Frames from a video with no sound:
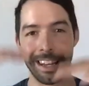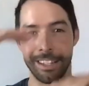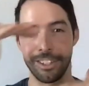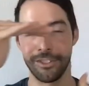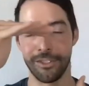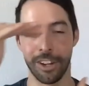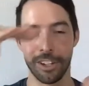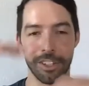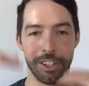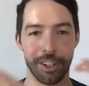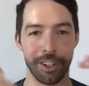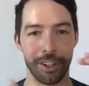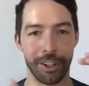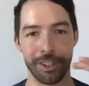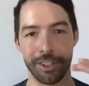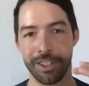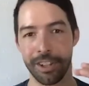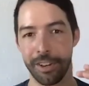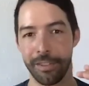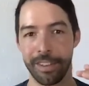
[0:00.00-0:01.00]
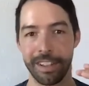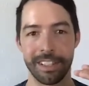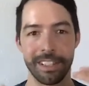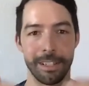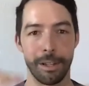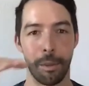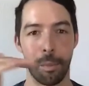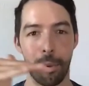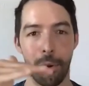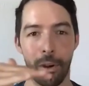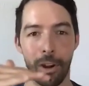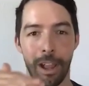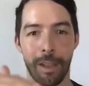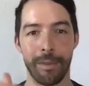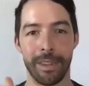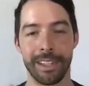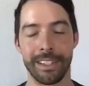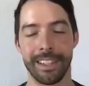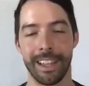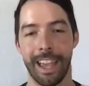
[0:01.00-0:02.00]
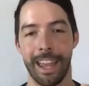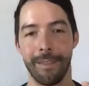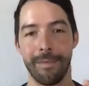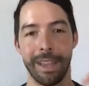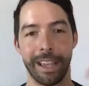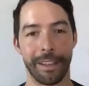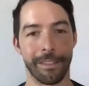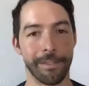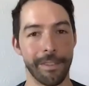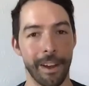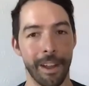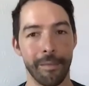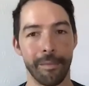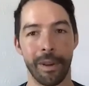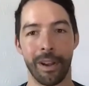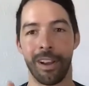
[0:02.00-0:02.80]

and structure your service and your programming to kind of make it fun,